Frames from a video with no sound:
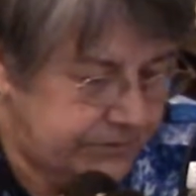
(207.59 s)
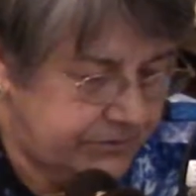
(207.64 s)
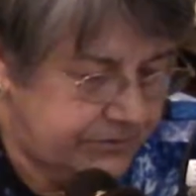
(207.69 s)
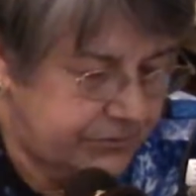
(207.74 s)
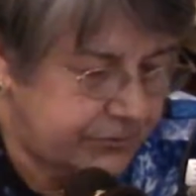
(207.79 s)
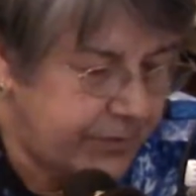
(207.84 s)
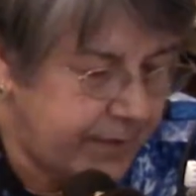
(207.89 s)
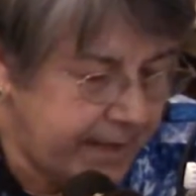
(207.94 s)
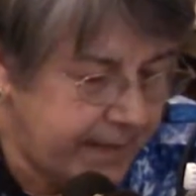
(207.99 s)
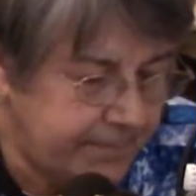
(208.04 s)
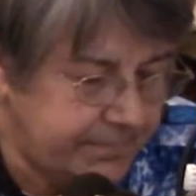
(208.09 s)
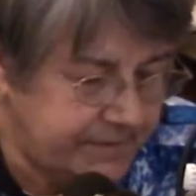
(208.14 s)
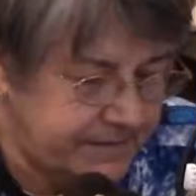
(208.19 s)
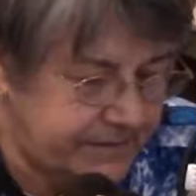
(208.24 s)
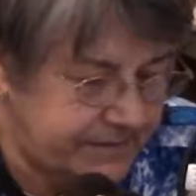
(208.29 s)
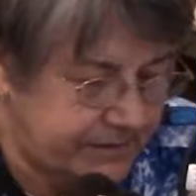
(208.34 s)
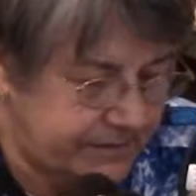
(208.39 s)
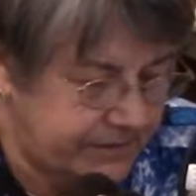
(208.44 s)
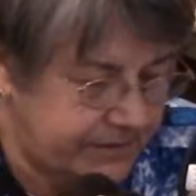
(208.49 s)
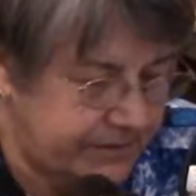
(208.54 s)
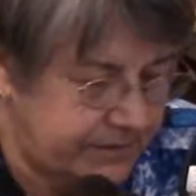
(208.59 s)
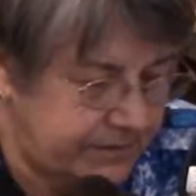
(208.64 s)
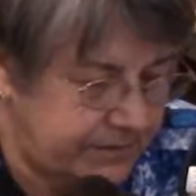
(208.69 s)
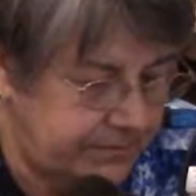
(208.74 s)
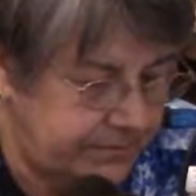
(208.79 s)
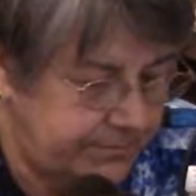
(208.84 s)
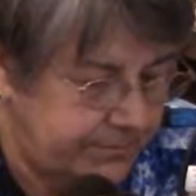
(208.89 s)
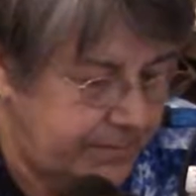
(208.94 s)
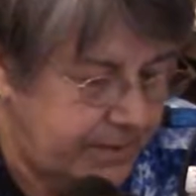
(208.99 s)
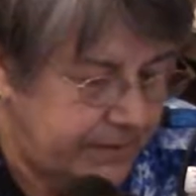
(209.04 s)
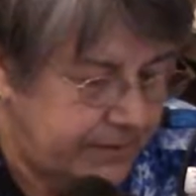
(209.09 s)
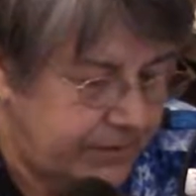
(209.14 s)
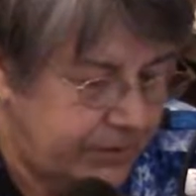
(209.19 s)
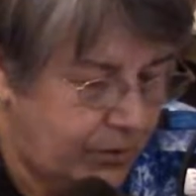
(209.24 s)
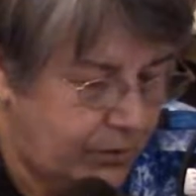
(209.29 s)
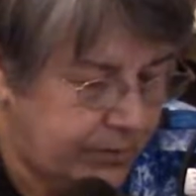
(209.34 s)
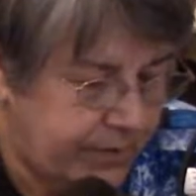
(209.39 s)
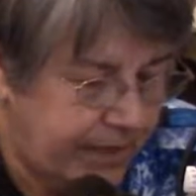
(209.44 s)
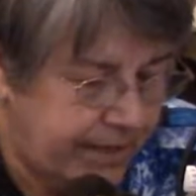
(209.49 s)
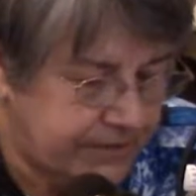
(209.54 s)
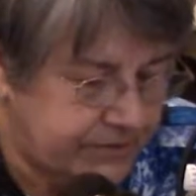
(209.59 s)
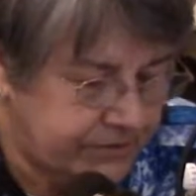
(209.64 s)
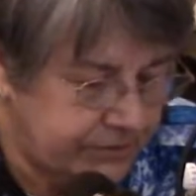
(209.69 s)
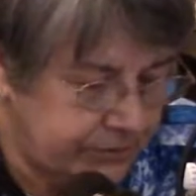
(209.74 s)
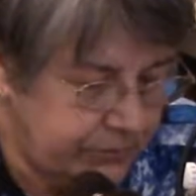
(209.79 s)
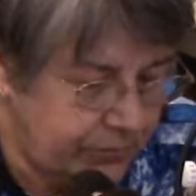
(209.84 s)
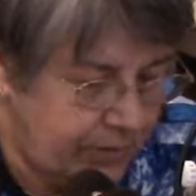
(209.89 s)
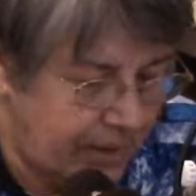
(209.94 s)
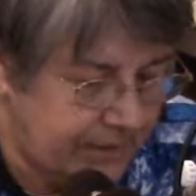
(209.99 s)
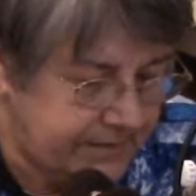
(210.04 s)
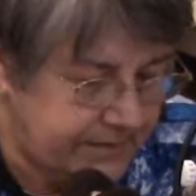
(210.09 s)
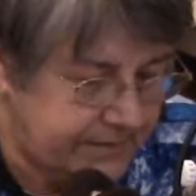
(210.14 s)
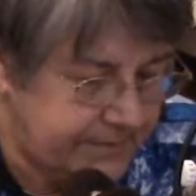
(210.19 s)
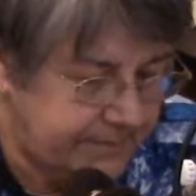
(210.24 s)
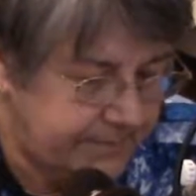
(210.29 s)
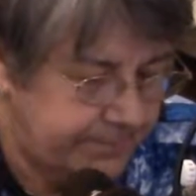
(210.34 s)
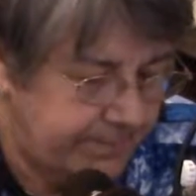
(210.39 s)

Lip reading: tram system known as Luas,